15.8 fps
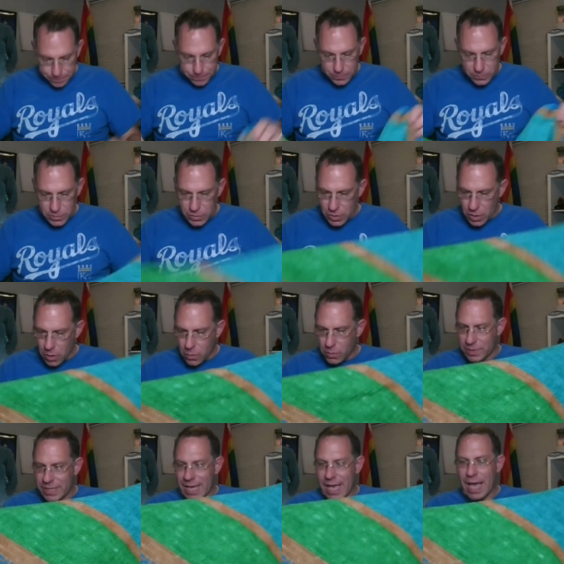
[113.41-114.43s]
So
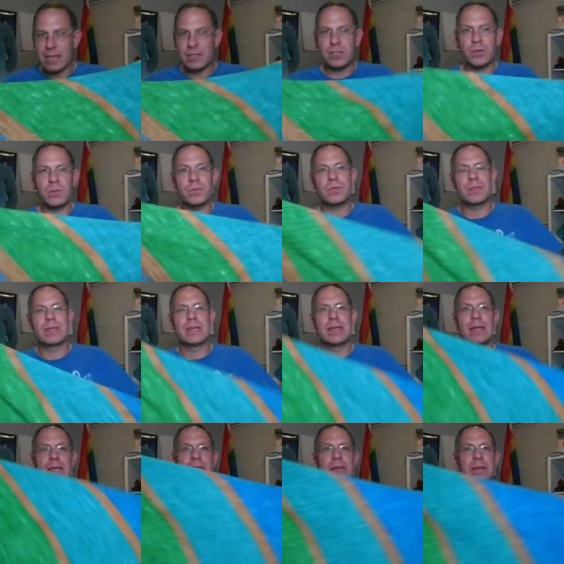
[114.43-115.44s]

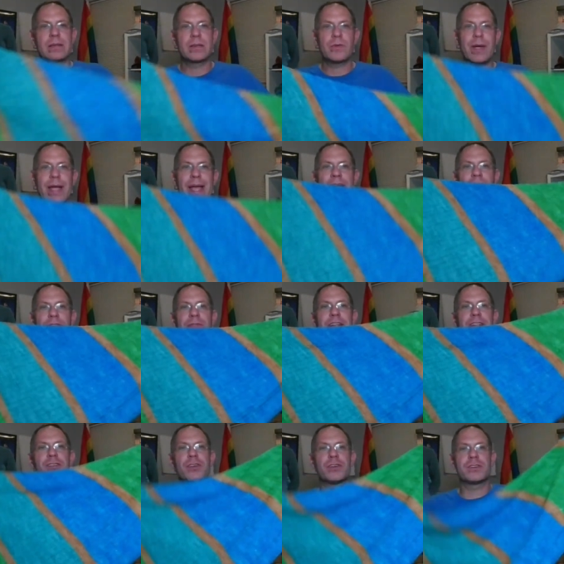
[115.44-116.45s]
grand
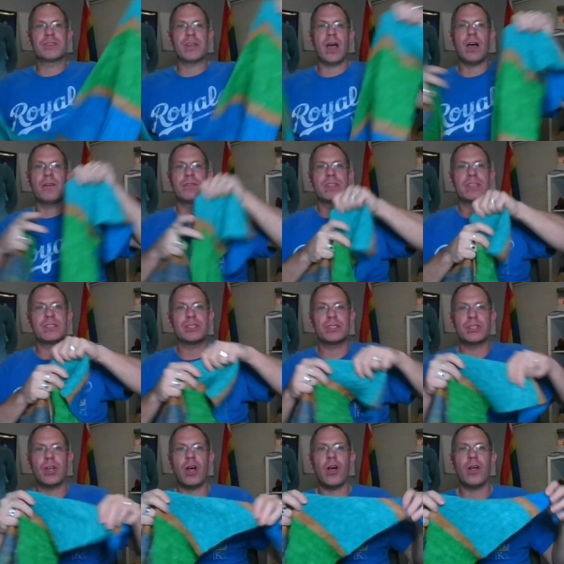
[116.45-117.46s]
features of this
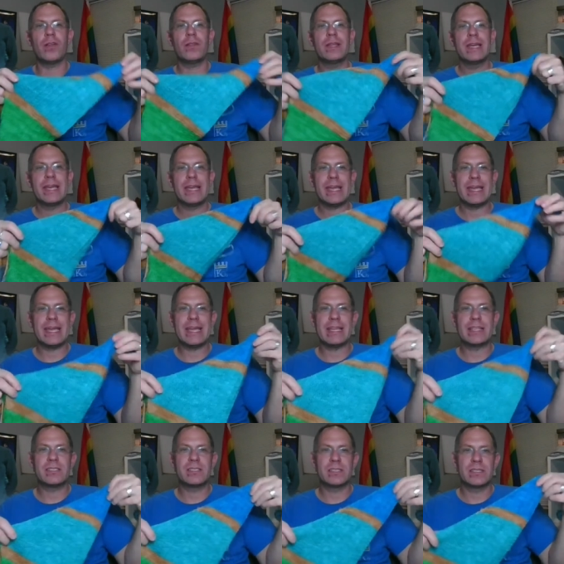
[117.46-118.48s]
shawl.
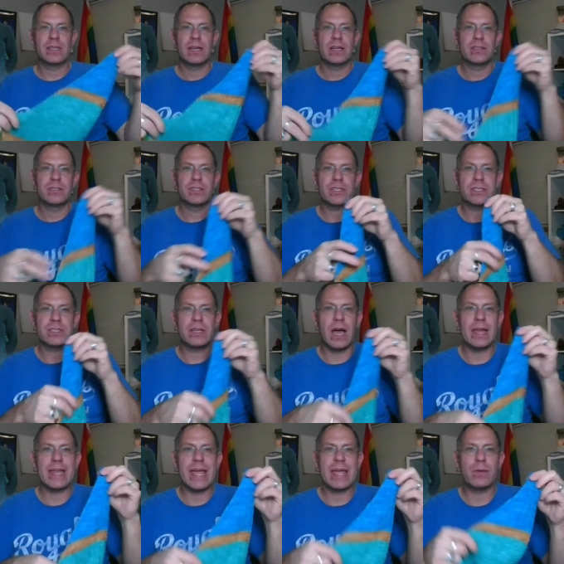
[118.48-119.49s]
It's just
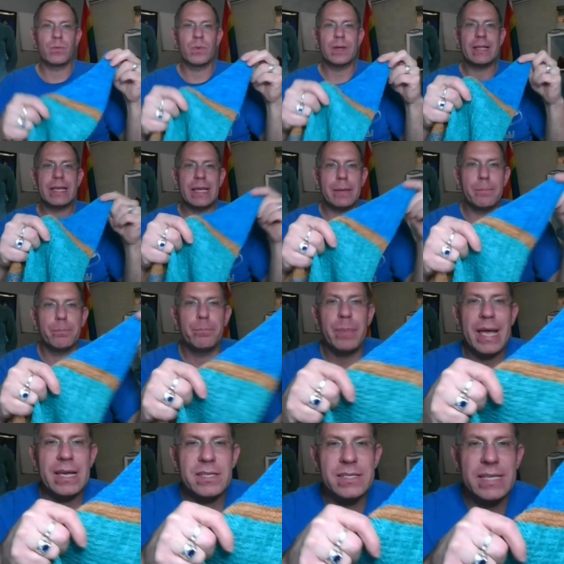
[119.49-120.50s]
got a really
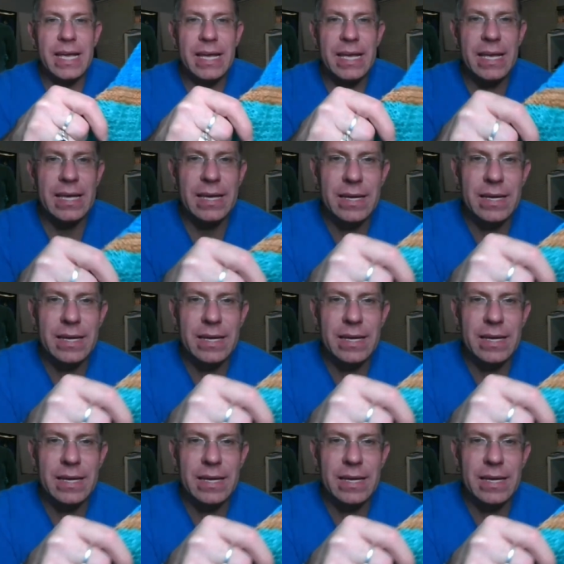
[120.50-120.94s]
basic